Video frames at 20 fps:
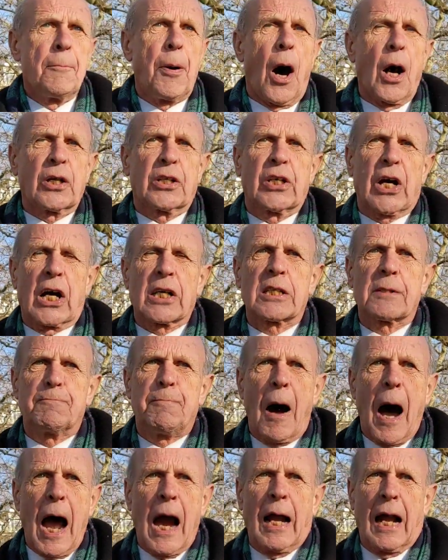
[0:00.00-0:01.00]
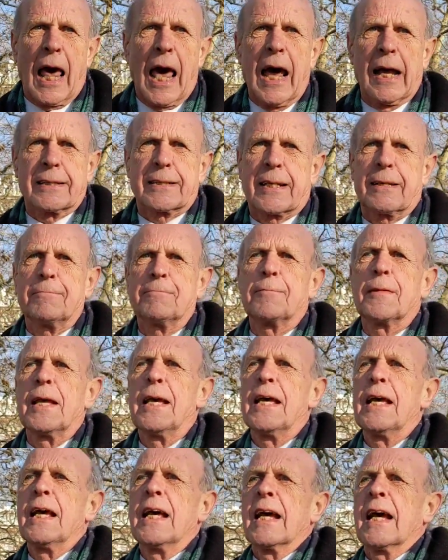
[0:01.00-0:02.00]
Pontius Pilate,
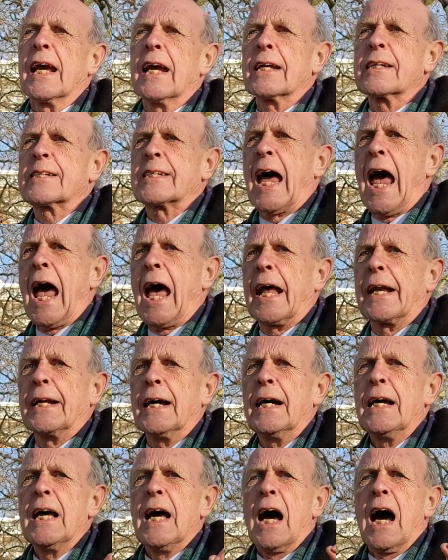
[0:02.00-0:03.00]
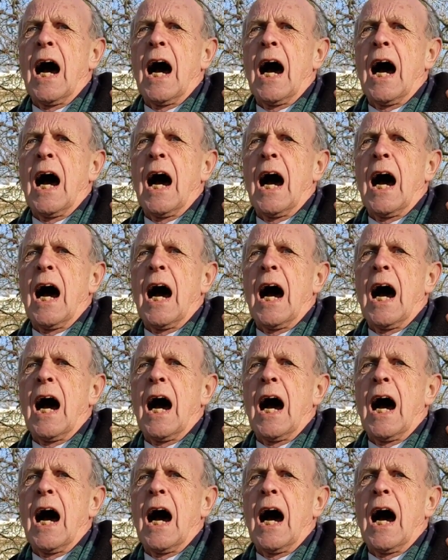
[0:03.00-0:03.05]
he said,